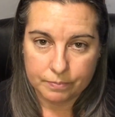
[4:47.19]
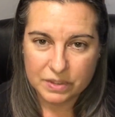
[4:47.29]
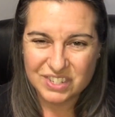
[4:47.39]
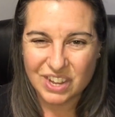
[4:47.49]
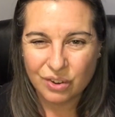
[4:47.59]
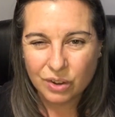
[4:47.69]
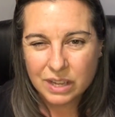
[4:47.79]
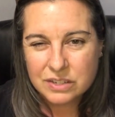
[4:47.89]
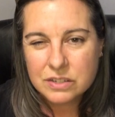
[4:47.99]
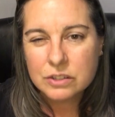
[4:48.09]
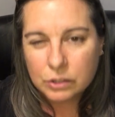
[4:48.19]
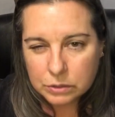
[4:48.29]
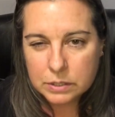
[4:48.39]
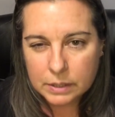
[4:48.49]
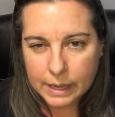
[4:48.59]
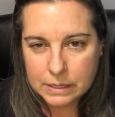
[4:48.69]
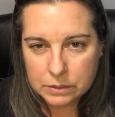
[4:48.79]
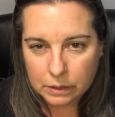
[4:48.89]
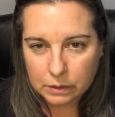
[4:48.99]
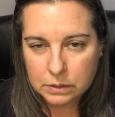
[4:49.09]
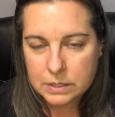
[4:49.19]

So it just looked nicer